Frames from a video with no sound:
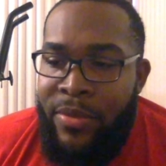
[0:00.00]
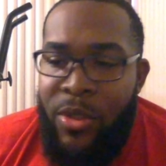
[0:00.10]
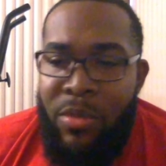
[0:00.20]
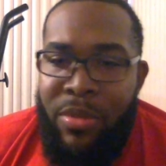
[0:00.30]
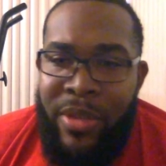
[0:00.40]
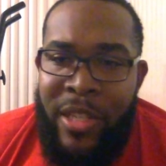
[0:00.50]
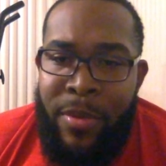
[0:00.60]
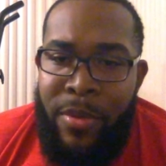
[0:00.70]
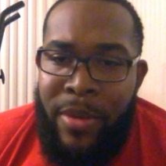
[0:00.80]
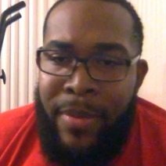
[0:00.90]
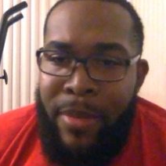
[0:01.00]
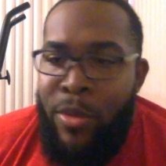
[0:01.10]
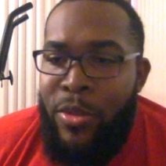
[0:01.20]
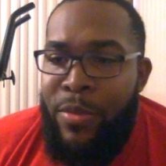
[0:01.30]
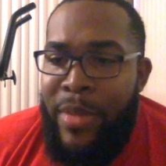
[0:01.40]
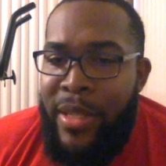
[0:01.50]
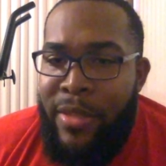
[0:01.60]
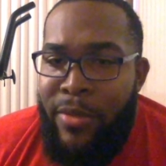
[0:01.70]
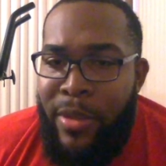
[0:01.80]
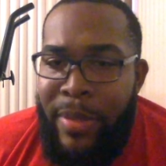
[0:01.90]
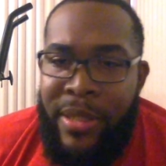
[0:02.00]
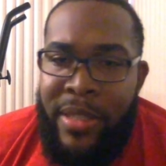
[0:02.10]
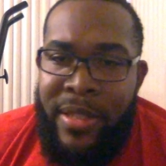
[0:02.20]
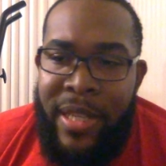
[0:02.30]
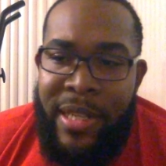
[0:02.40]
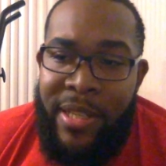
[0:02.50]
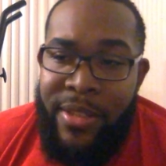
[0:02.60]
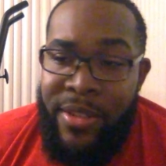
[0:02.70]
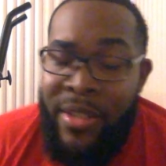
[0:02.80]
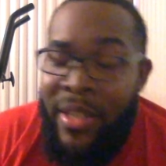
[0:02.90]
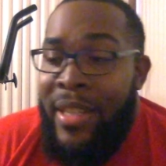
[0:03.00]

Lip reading: Uber Eats, but what about Postmates and what about this, that, and the other?